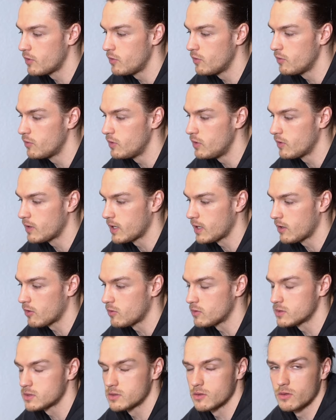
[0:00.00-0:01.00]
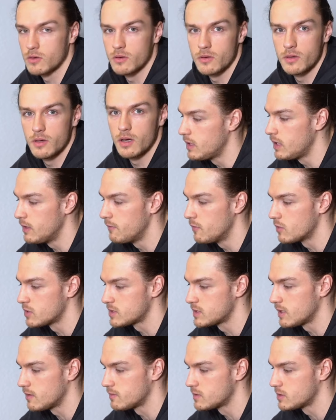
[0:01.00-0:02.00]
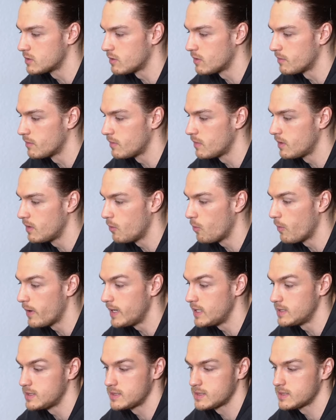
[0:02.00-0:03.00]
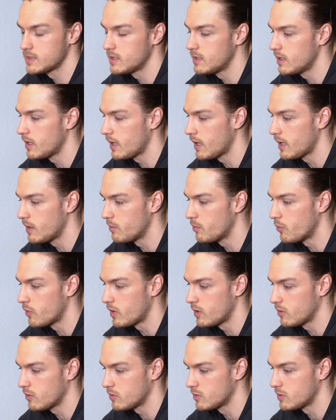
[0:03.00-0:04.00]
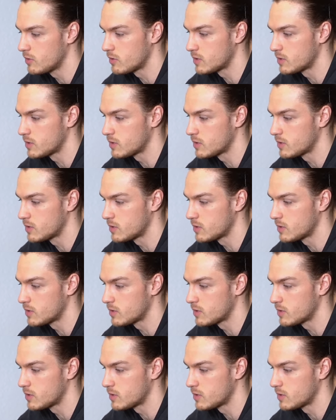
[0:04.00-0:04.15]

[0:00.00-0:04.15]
you, you can also give yourself some weights and put it onto